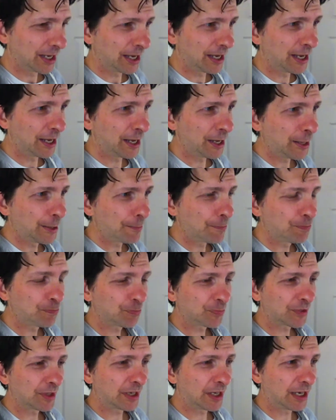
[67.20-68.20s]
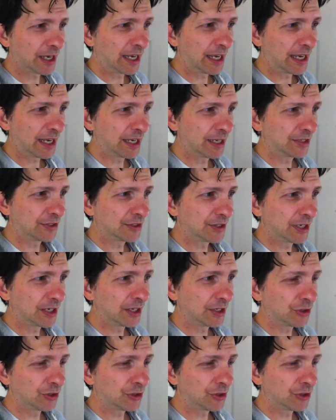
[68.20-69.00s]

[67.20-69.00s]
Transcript: um, and uh,